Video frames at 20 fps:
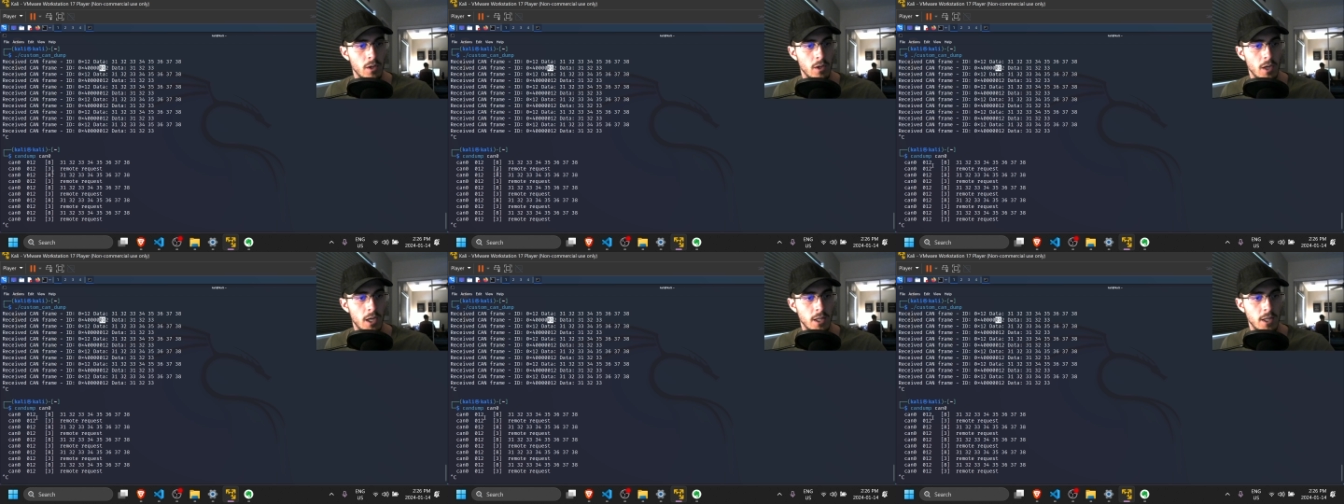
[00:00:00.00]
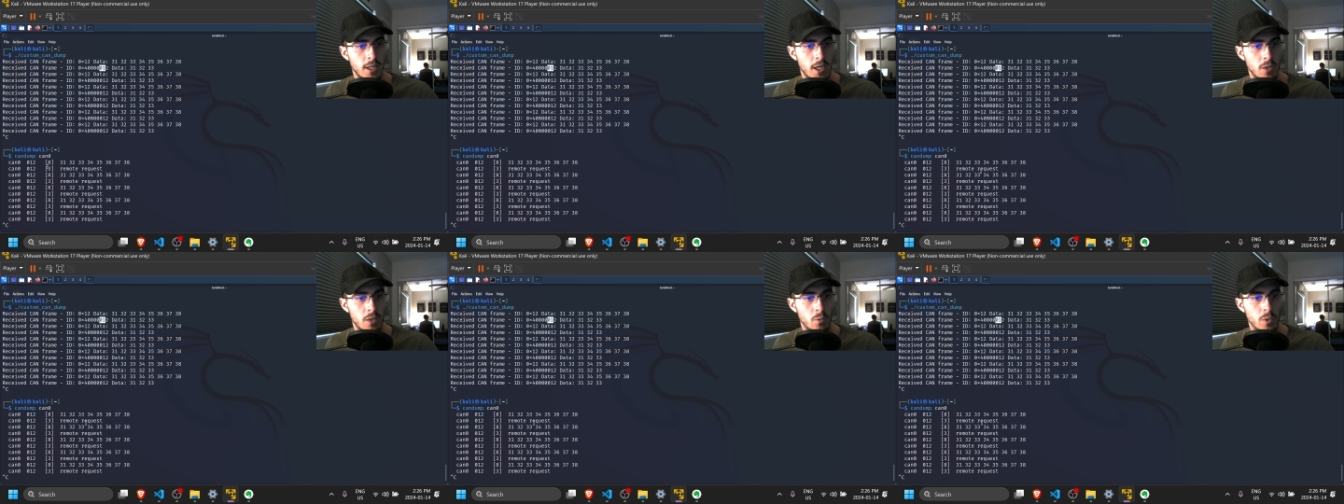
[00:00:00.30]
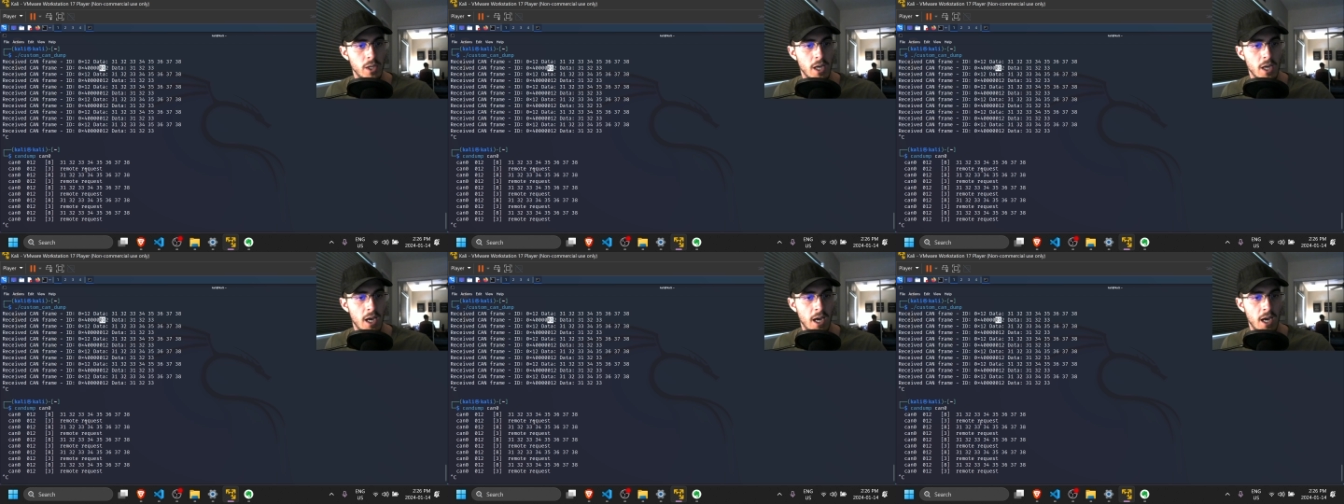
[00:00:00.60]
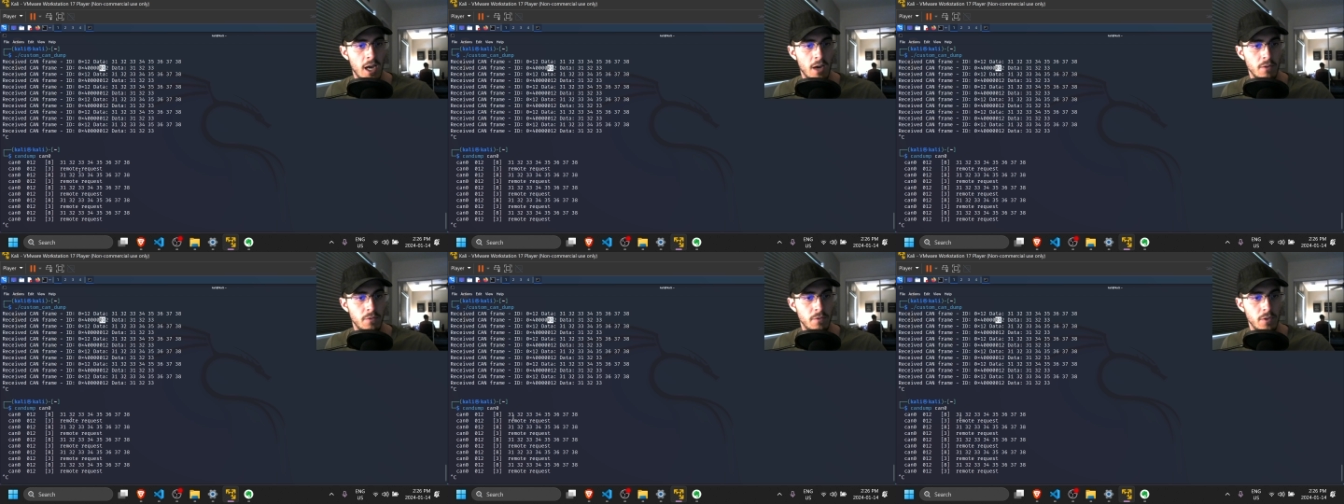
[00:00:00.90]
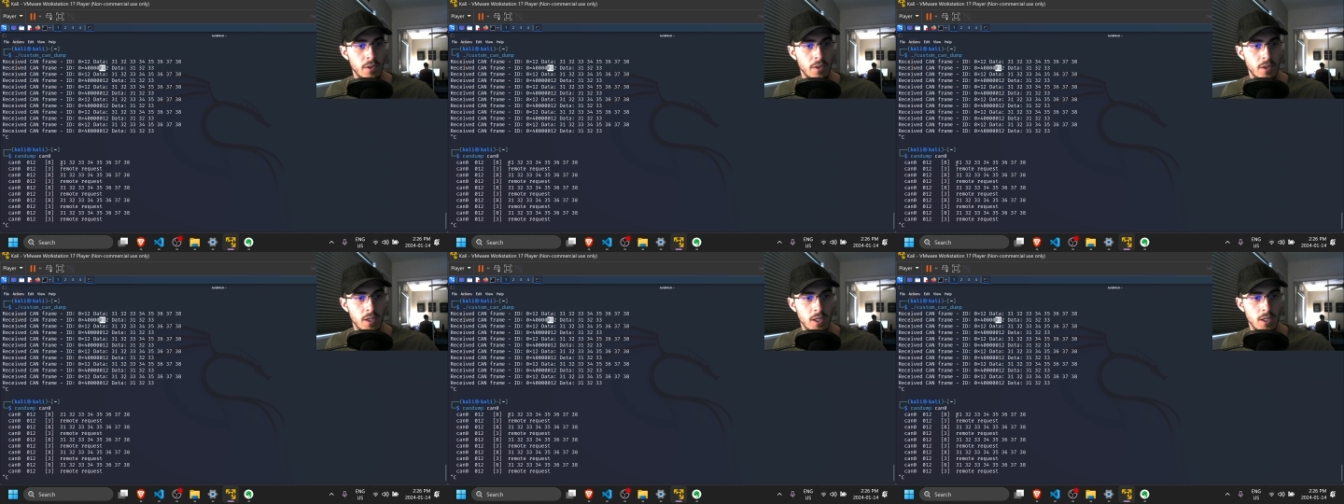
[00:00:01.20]
And then we have
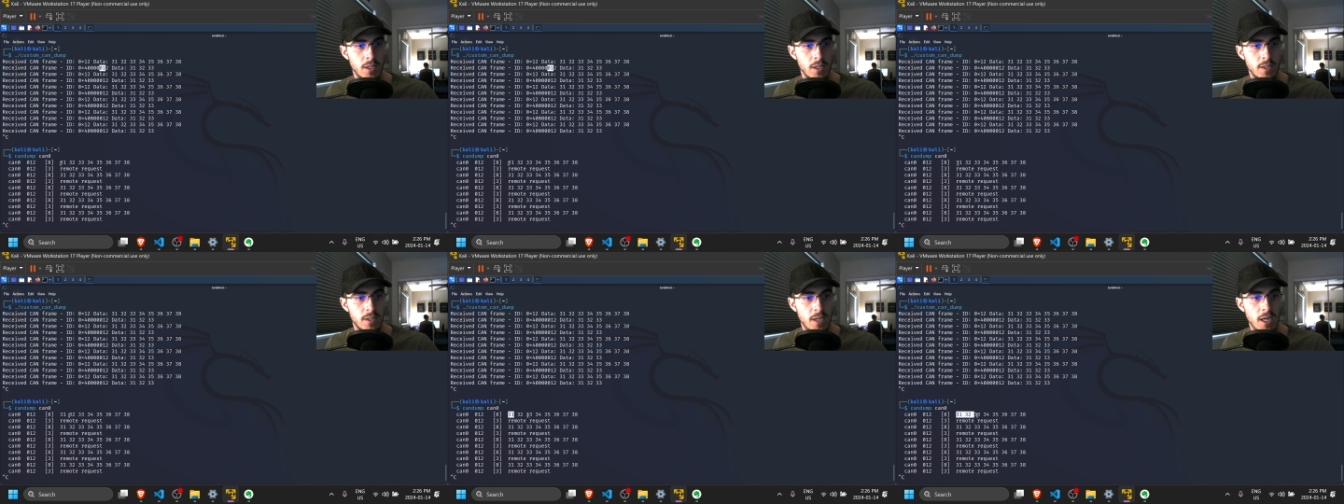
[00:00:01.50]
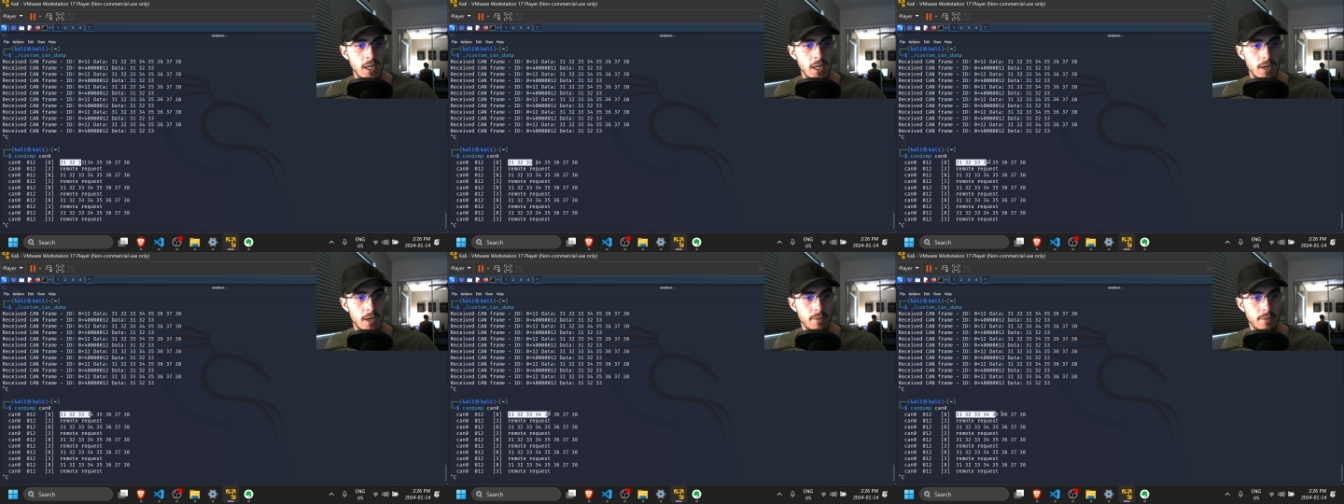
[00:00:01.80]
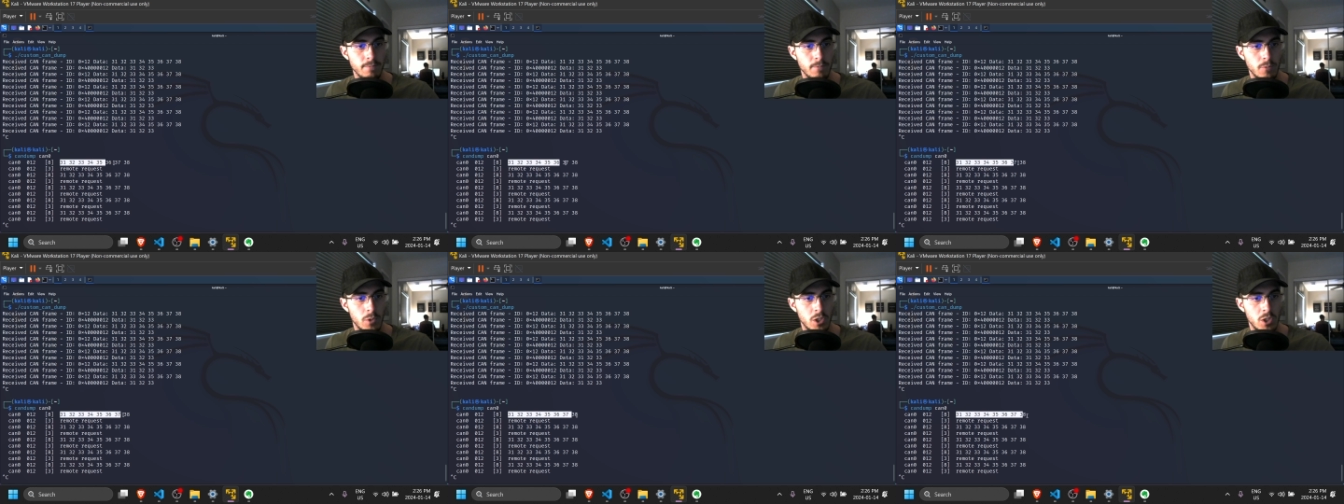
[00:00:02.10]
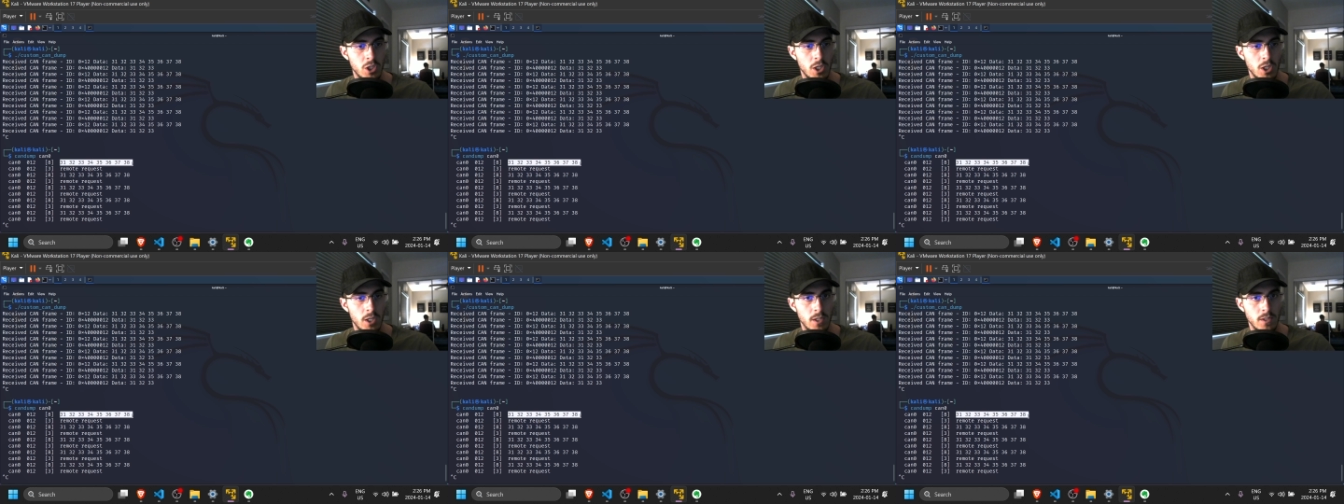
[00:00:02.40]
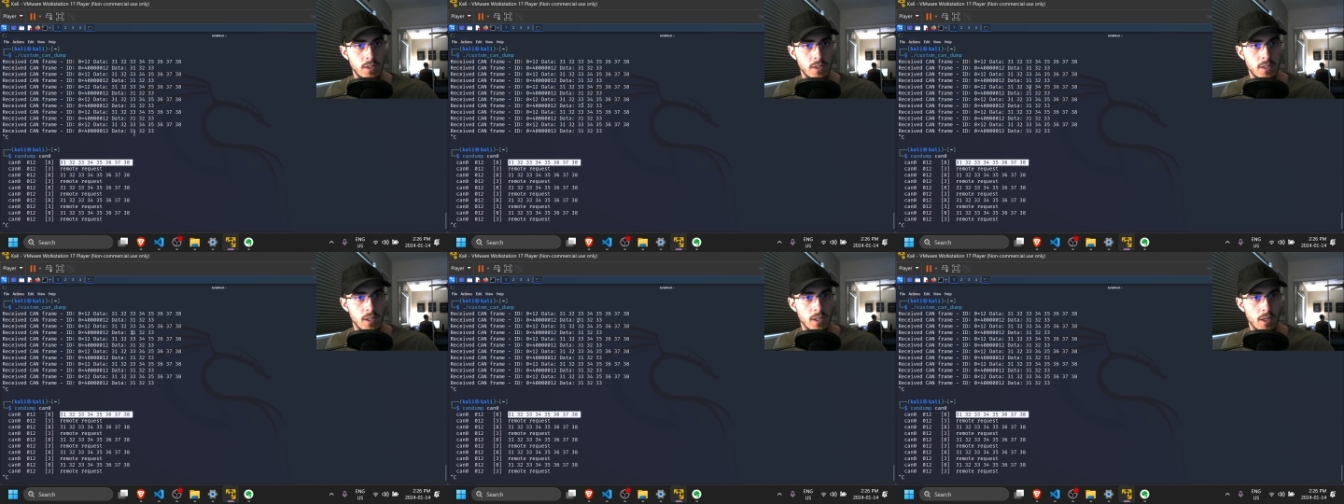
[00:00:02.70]
the data, which
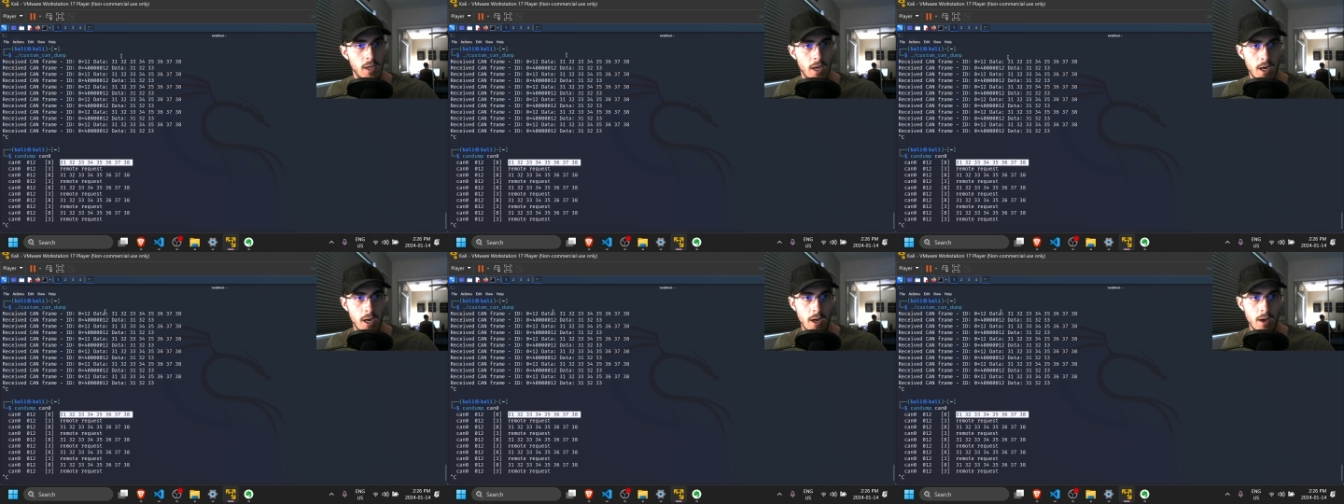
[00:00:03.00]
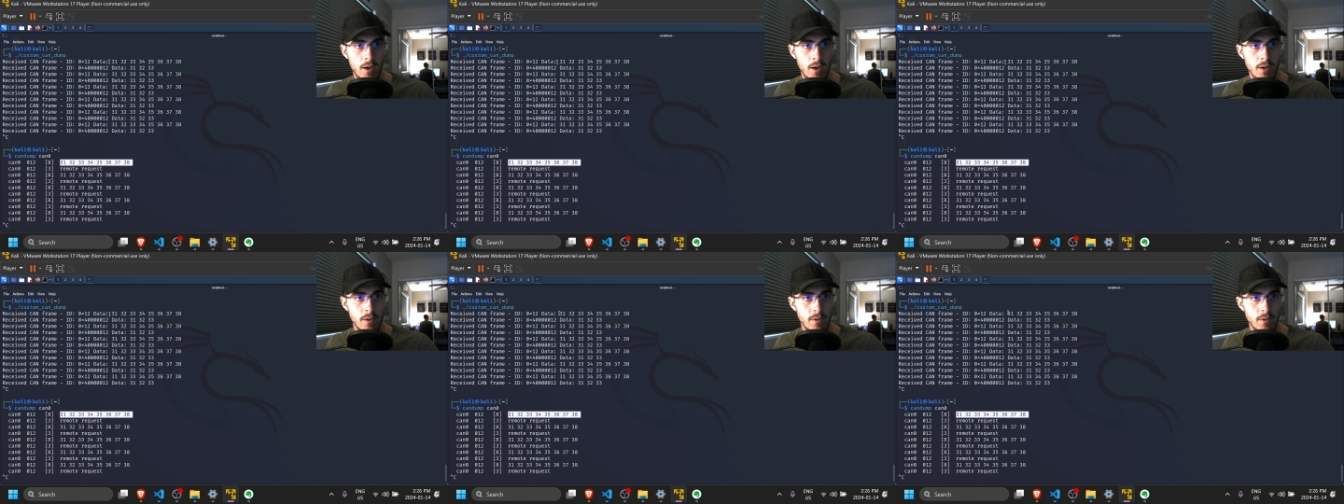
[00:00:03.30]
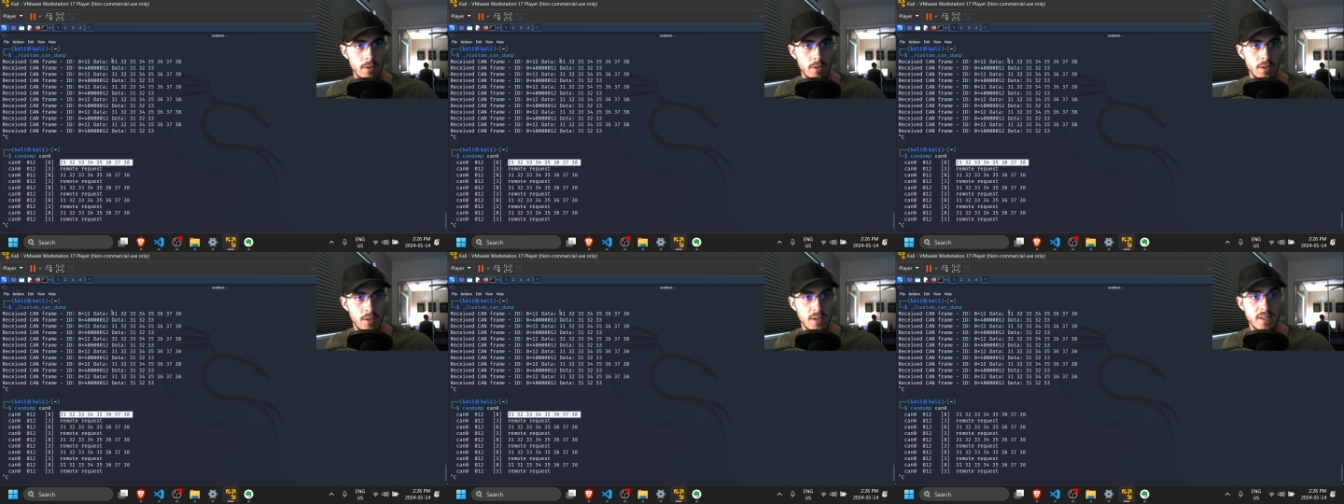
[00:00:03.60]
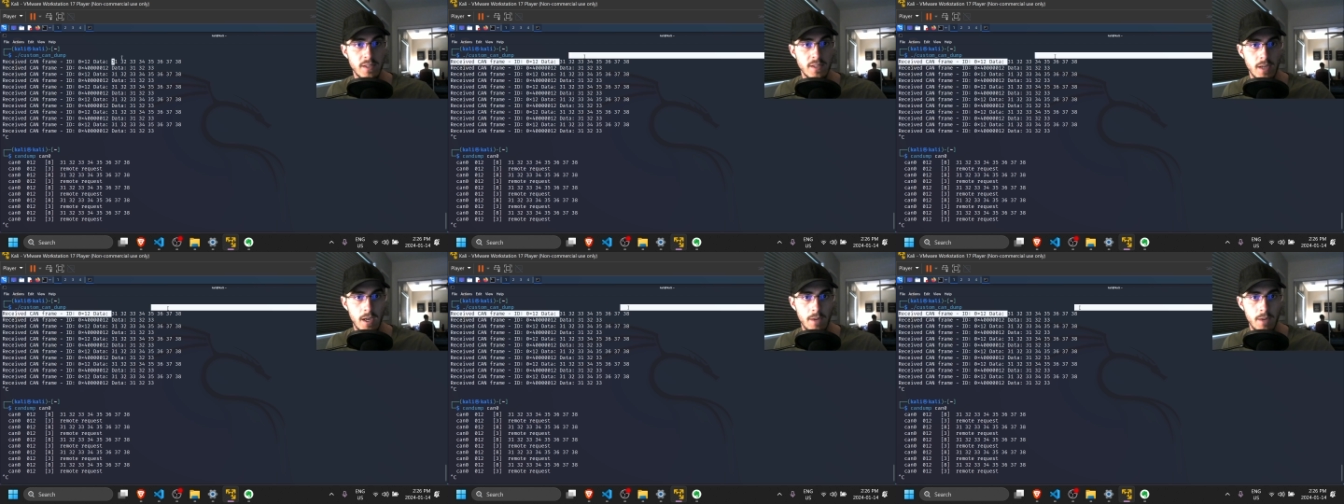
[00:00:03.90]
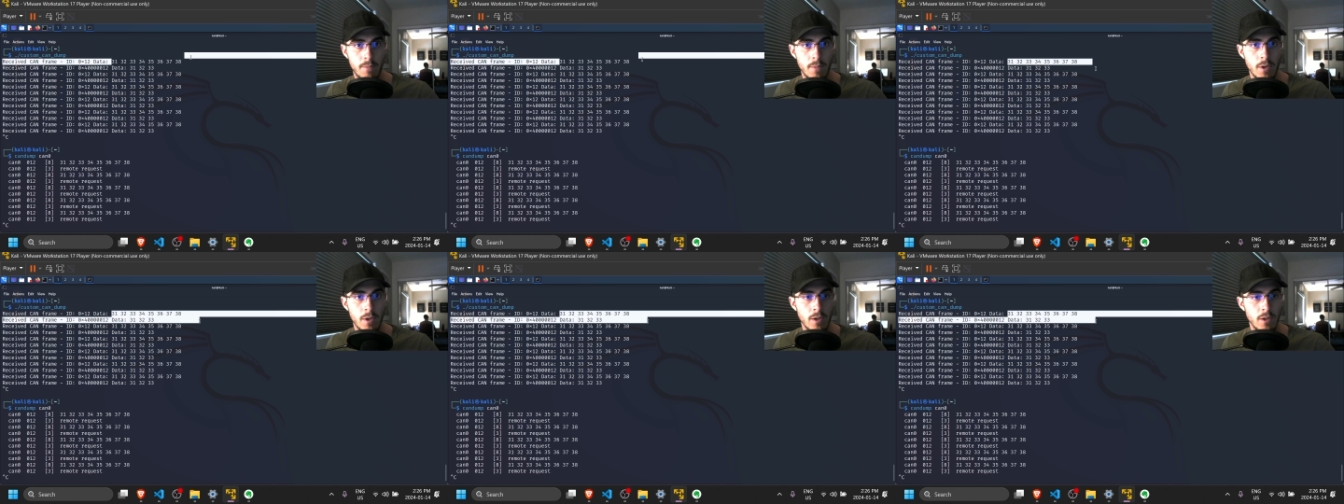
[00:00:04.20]
is uh, the
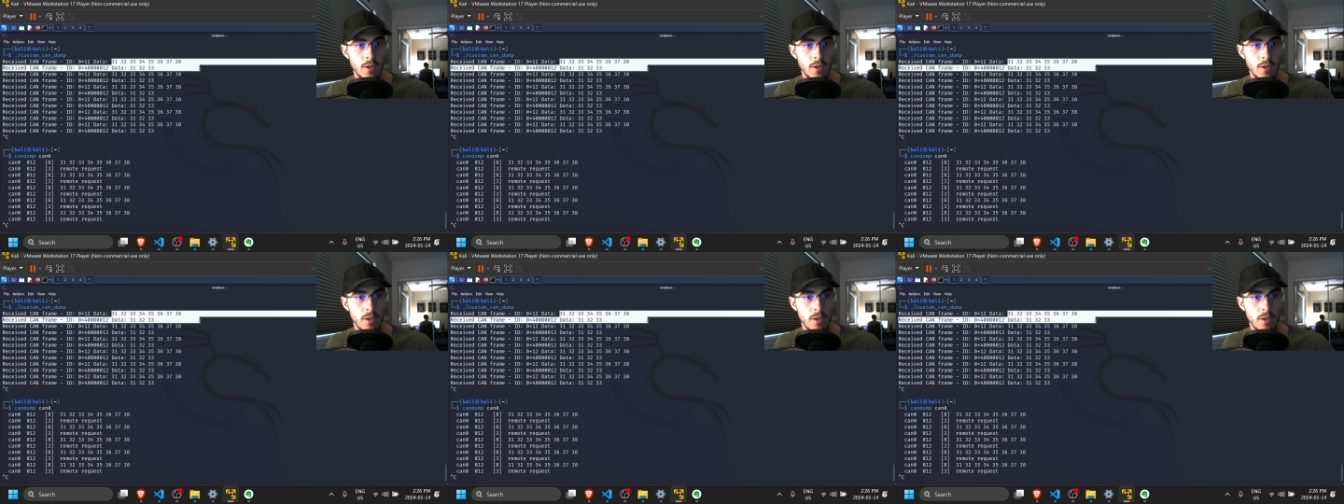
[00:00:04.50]
same.